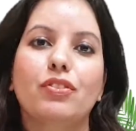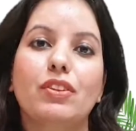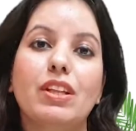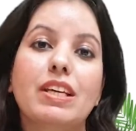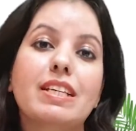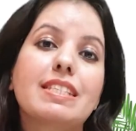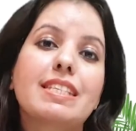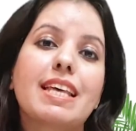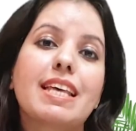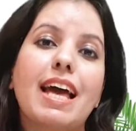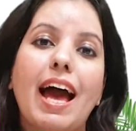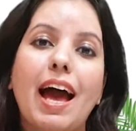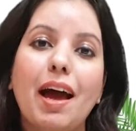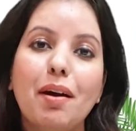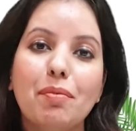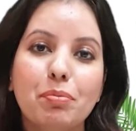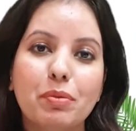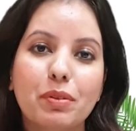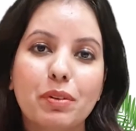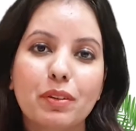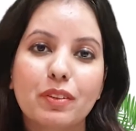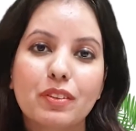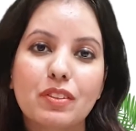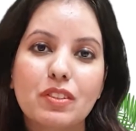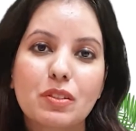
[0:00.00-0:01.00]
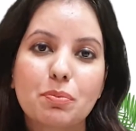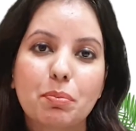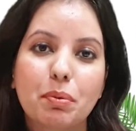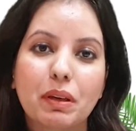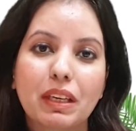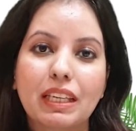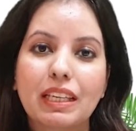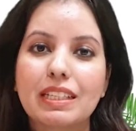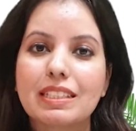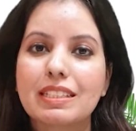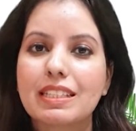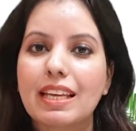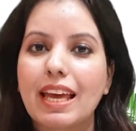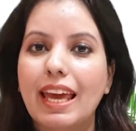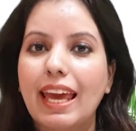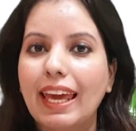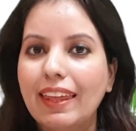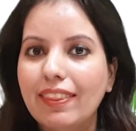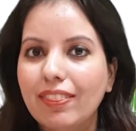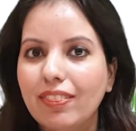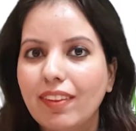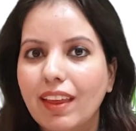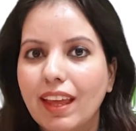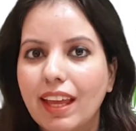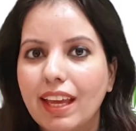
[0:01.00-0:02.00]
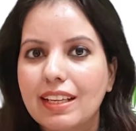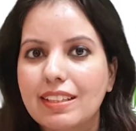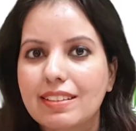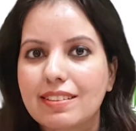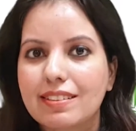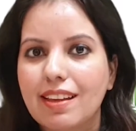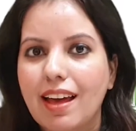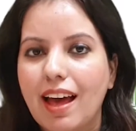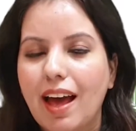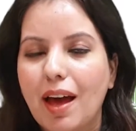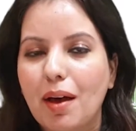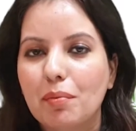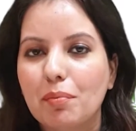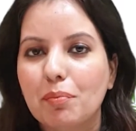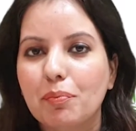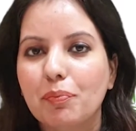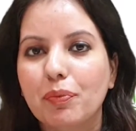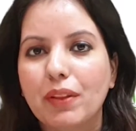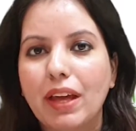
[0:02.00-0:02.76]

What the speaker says: This happens because in the exam,